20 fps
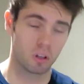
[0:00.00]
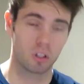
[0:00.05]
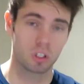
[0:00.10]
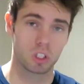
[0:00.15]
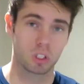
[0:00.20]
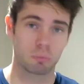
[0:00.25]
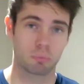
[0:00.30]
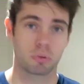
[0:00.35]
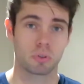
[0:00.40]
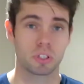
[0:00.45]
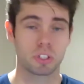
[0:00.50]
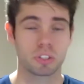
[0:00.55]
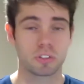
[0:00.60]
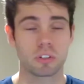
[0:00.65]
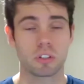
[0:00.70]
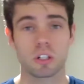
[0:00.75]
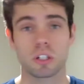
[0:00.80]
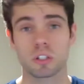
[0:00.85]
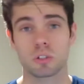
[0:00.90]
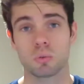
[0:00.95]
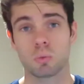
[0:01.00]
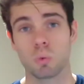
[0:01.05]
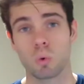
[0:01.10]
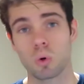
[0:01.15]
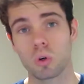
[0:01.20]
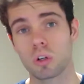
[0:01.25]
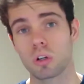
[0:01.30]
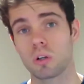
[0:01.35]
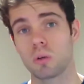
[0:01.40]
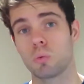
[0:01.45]
So pressurized
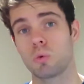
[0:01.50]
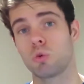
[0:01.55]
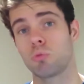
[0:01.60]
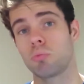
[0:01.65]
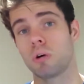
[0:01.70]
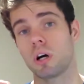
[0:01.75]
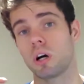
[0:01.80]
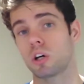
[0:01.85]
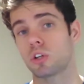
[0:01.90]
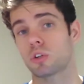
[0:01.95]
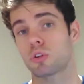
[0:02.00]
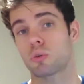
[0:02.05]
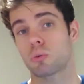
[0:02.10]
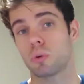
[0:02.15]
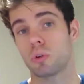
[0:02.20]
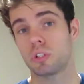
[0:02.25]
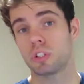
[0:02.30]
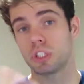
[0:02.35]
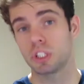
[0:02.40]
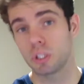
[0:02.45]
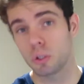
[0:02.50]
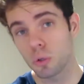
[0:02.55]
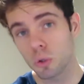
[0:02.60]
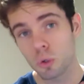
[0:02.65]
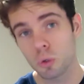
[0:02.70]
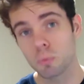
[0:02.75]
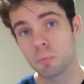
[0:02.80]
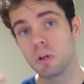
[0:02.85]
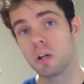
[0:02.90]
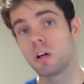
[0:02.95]
water will pass through a
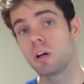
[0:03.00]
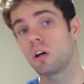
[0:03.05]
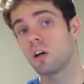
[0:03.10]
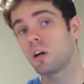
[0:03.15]
tube,